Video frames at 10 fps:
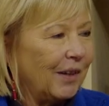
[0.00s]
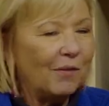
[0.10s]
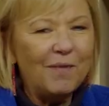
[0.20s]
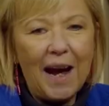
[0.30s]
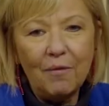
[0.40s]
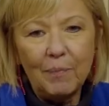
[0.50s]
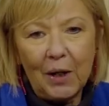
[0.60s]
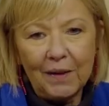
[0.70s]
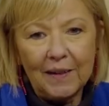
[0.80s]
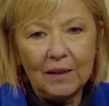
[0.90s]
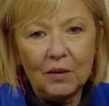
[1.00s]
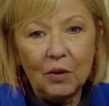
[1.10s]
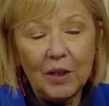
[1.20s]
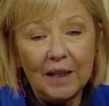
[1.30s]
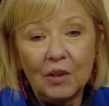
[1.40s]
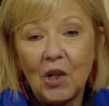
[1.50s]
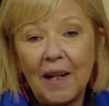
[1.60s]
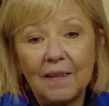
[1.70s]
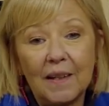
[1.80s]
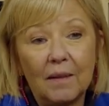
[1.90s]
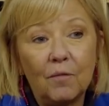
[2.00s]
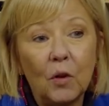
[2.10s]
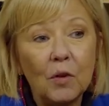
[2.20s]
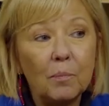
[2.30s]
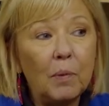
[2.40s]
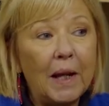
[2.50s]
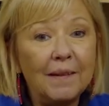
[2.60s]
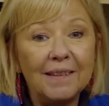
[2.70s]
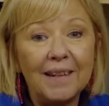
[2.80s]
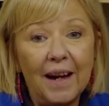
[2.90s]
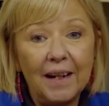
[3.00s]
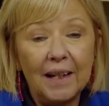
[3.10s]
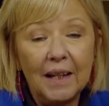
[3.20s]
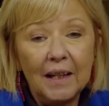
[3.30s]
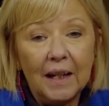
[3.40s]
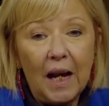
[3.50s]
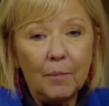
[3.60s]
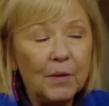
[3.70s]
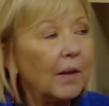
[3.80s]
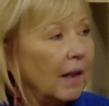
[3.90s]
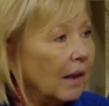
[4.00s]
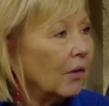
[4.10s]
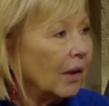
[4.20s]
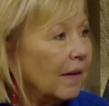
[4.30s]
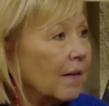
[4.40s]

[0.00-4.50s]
and they're $5 and you get a chance at first place duck. So they literally